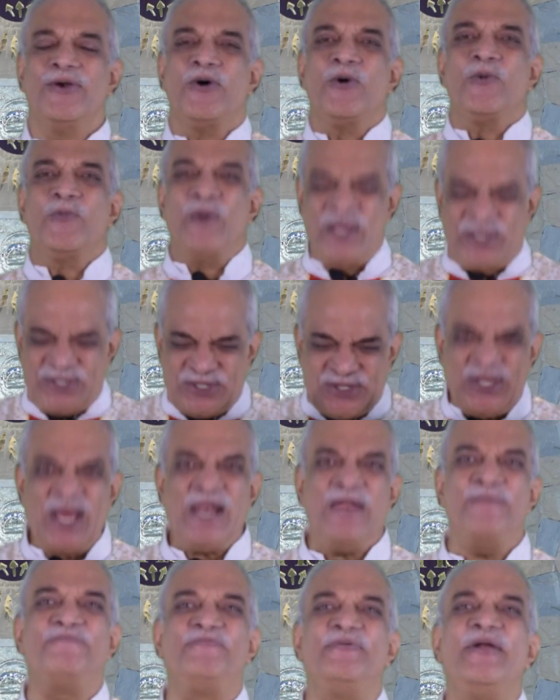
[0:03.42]
We
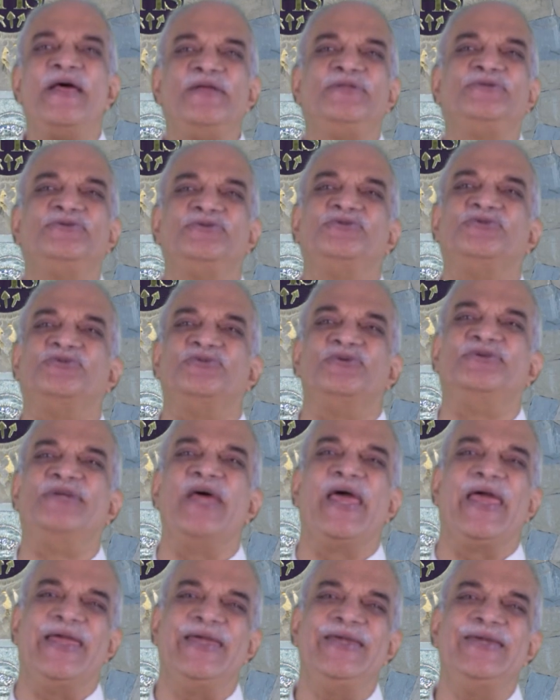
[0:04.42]
celebrate
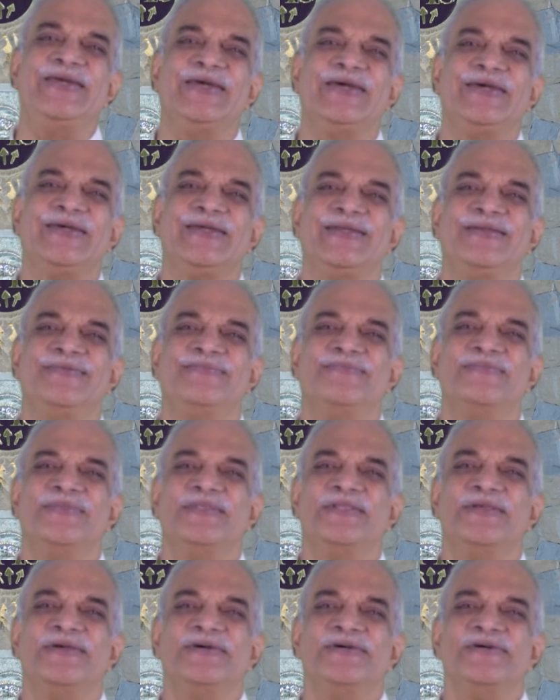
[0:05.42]
today
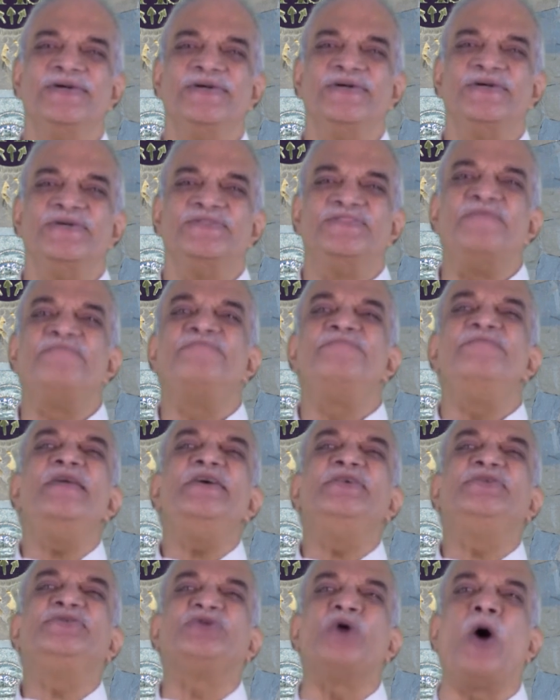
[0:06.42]
the
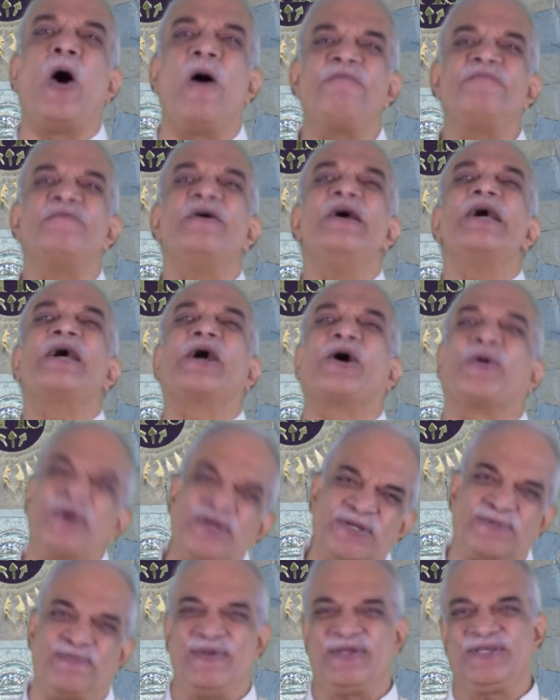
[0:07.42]
feast of
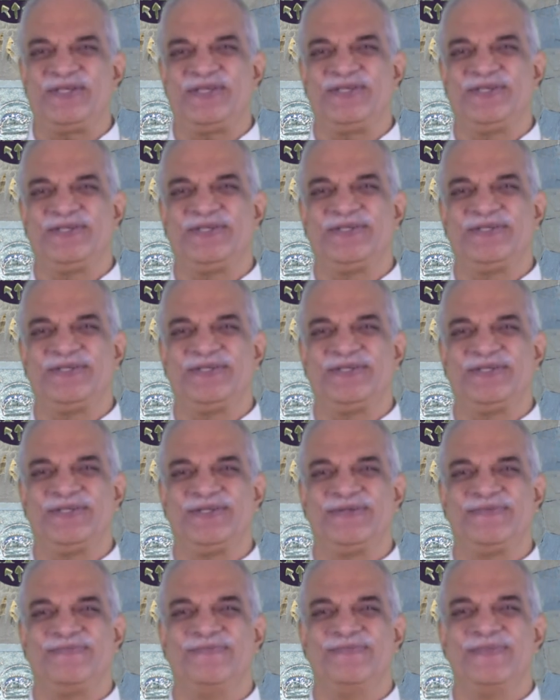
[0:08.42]
Christmas.
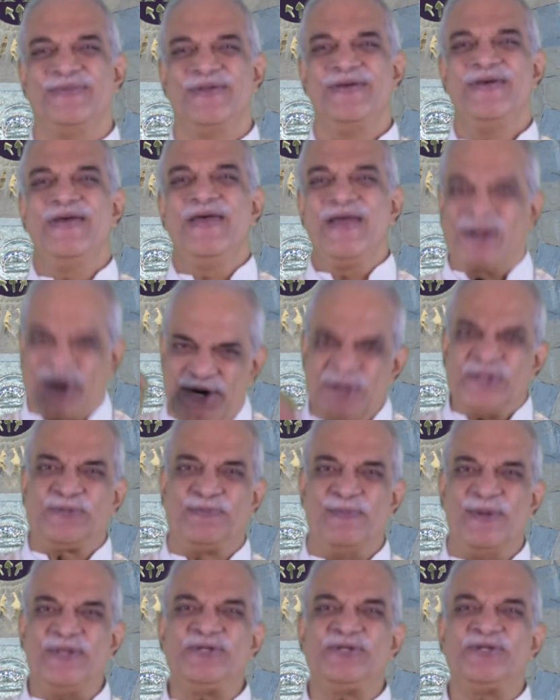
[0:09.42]

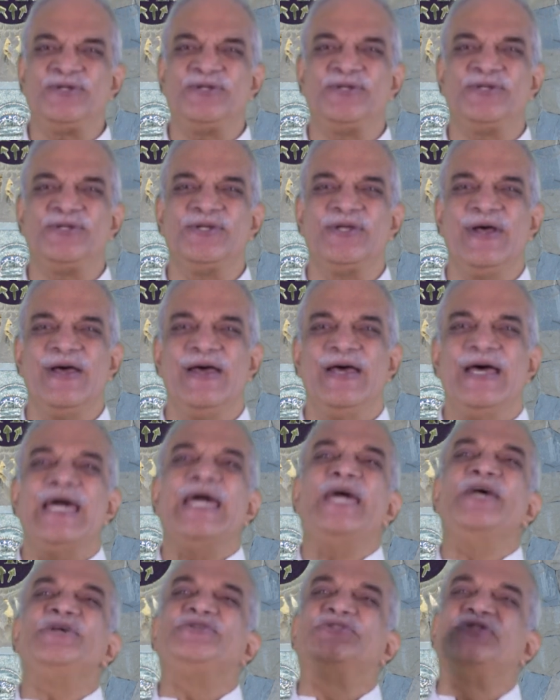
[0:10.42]
Christmas
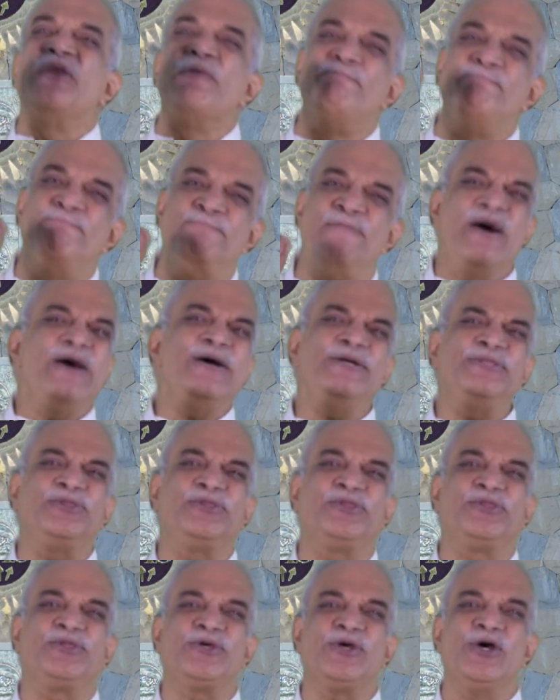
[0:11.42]
is the
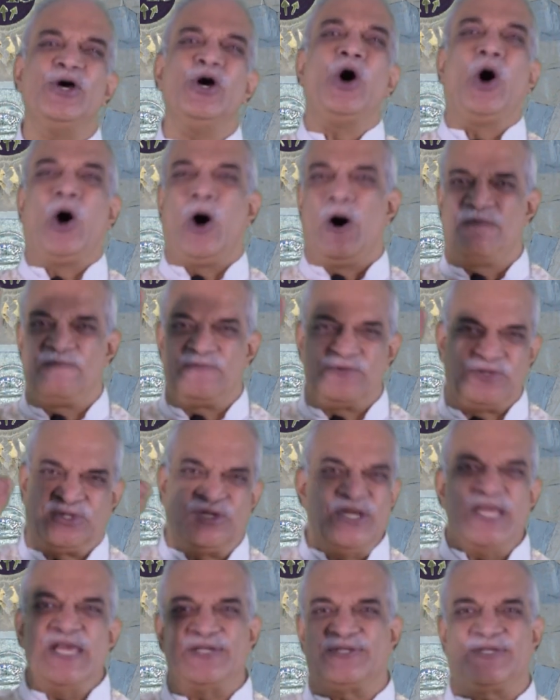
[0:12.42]
birth of
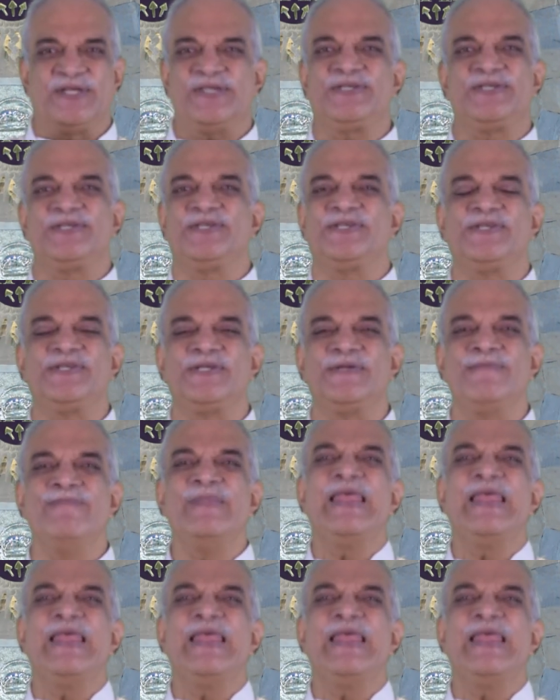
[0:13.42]
Jesus